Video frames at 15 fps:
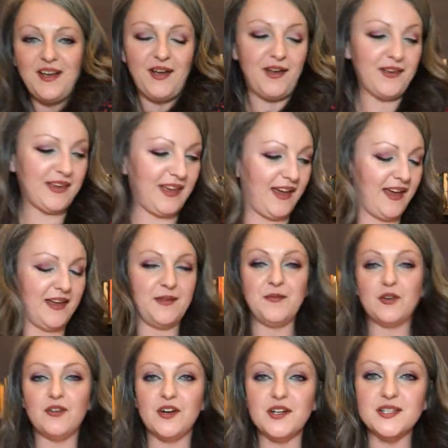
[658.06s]
Okay,
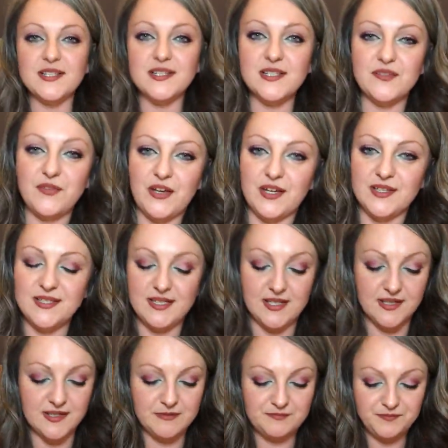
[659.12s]
crisis
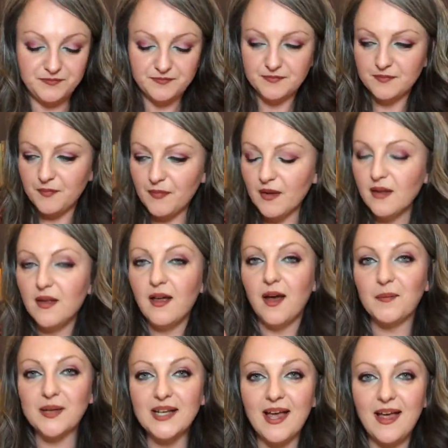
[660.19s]
averted. I'm
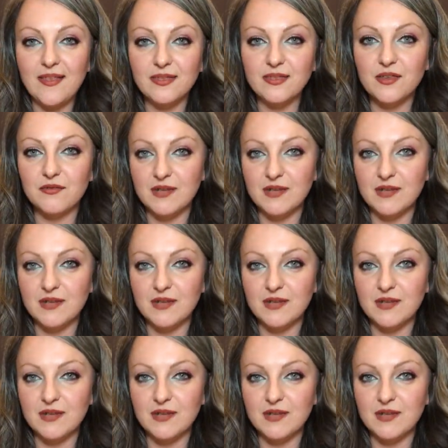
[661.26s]
going to end the